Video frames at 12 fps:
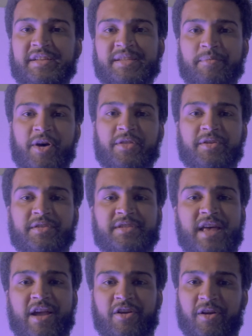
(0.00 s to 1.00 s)
some others
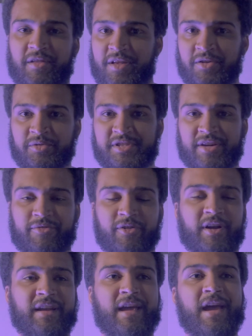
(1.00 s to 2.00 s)
that are a little
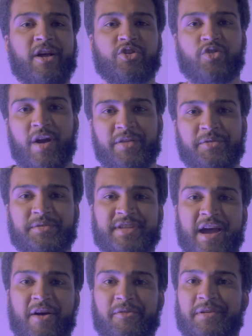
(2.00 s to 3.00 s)
different. Try those
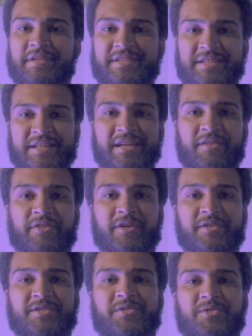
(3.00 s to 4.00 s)
out, see if
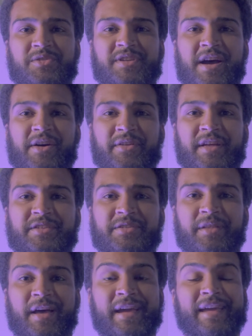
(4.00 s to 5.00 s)
there's a new style that you
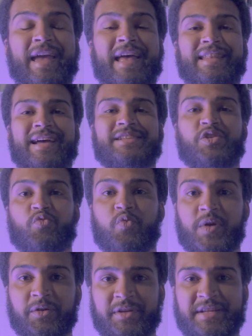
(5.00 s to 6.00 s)
like. That's a
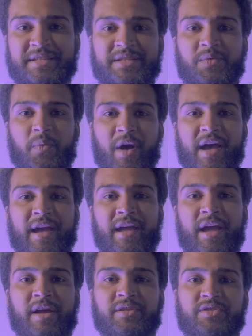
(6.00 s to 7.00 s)
real easy way
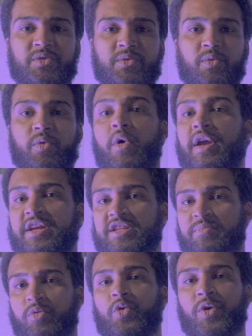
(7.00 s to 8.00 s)
to
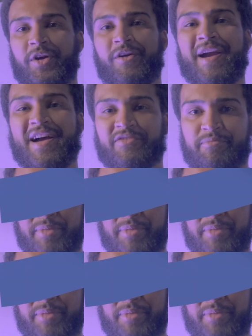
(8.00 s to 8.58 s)
explore craft